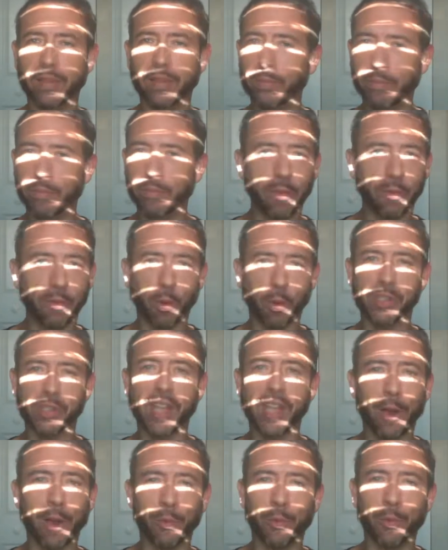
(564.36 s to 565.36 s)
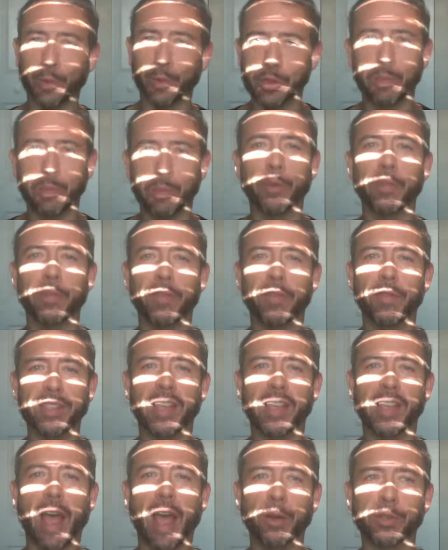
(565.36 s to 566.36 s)
of course Saturn rules both of
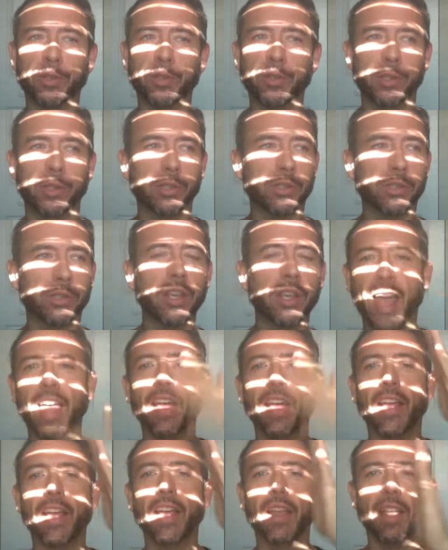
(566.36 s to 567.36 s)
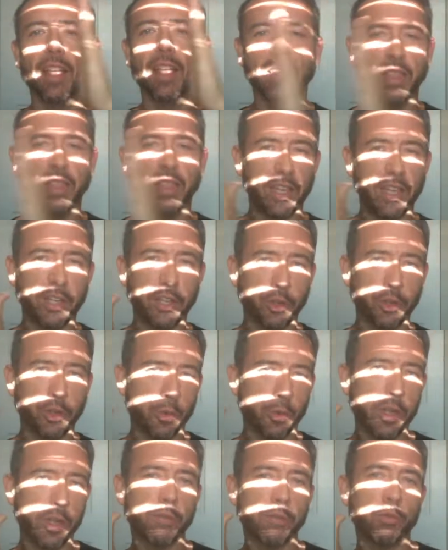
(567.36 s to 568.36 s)
these houses. The
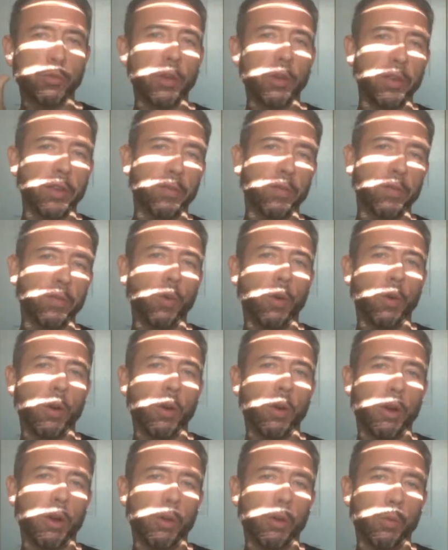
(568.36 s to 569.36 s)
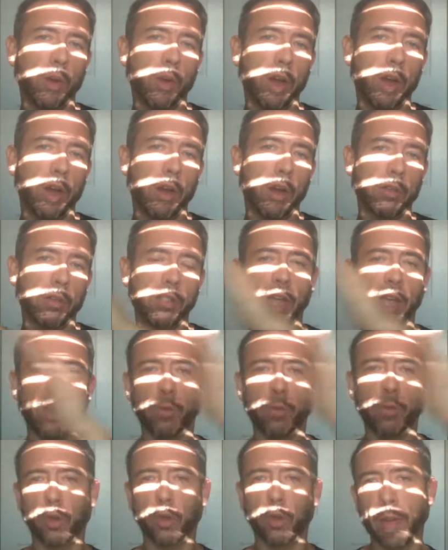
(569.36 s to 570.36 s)
degree of 24 where
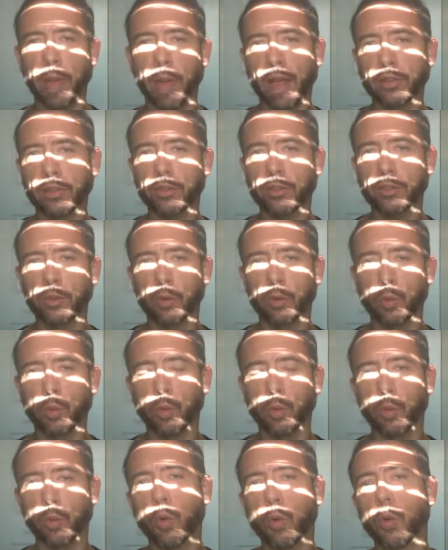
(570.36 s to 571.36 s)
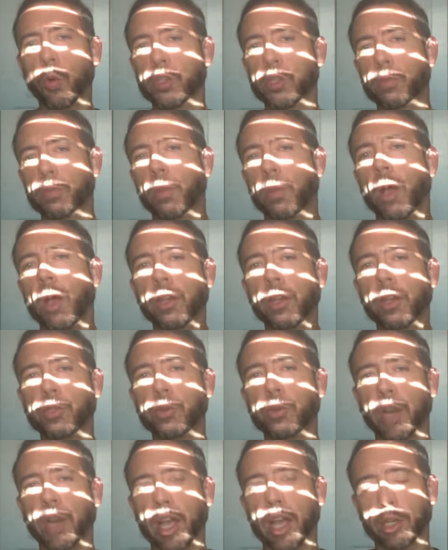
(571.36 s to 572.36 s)
Saturn will go back to will correspond
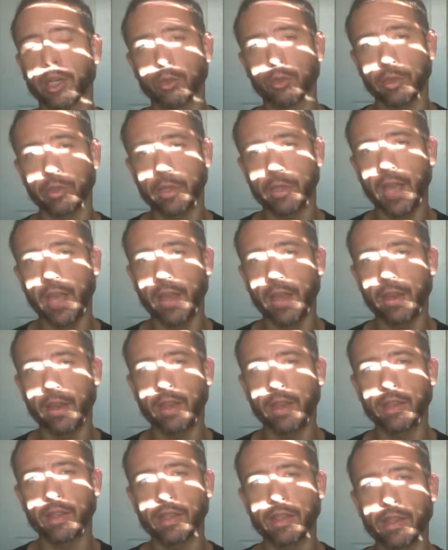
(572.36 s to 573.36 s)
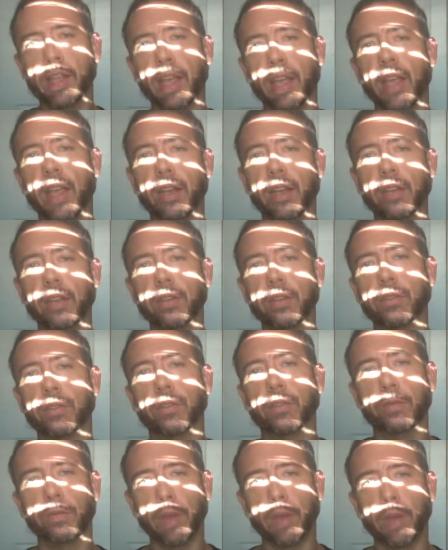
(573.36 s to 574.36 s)
to an actual date, and this date is
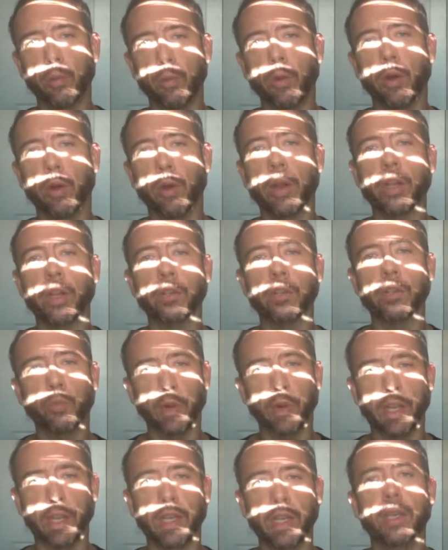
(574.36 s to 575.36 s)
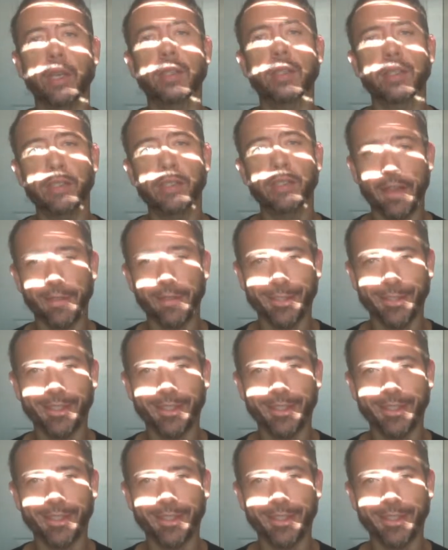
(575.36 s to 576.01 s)
February 27th.